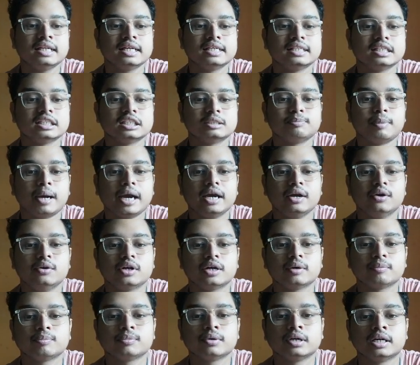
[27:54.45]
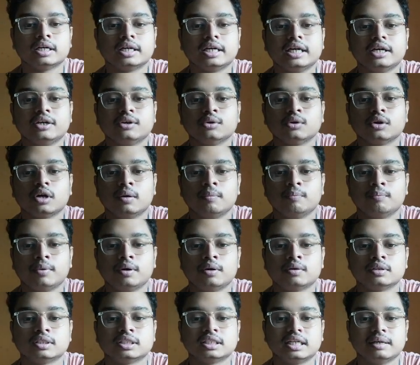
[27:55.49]
there is a keto
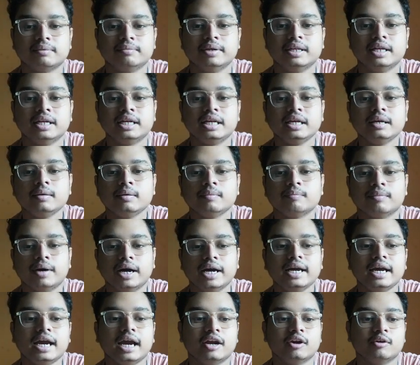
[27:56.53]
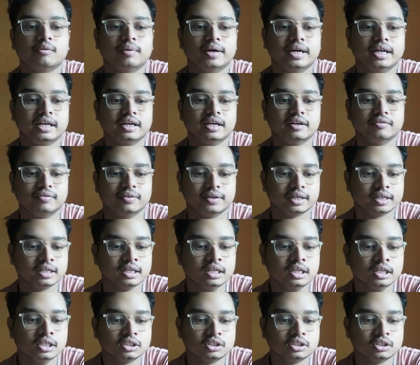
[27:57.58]
compound stability by anomeric effect.